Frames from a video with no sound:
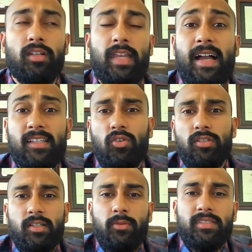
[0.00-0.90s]
the tax
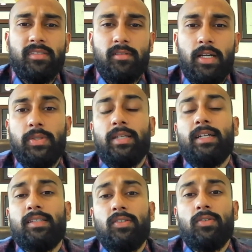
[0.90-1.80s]
consequences around
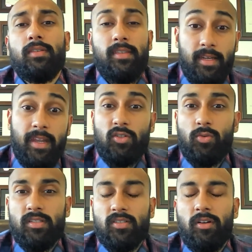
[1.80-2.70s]
that. So the next
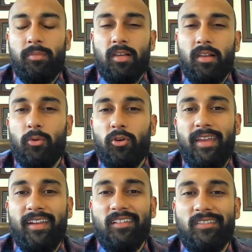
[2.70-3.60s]
one's going to be a little more
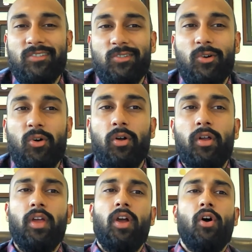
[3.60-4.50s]
technical. So
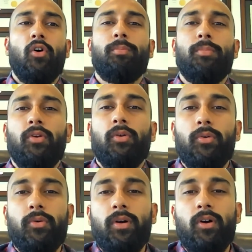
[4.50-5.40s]
hope
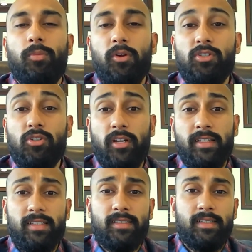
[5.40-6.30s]
you
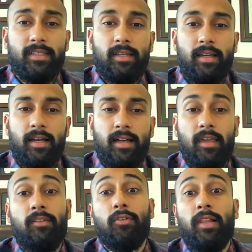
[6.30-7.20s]
enjoyed this, and
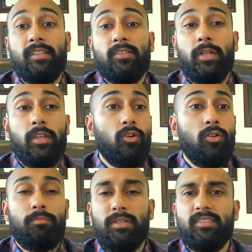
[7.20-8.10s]
if you like the
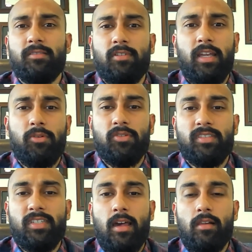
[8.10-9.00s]
video, please subscribe to
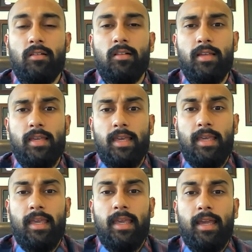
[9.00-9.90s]
this channel,
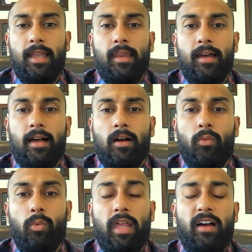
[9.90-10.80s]
and
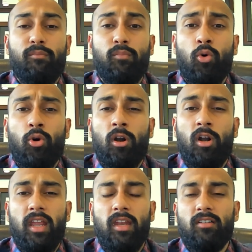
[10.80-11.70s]
we'll have
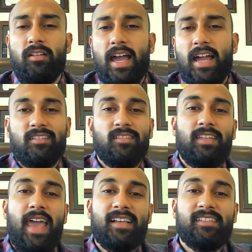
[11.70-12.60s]
more international
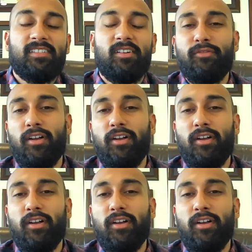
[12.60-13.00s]
tax stuff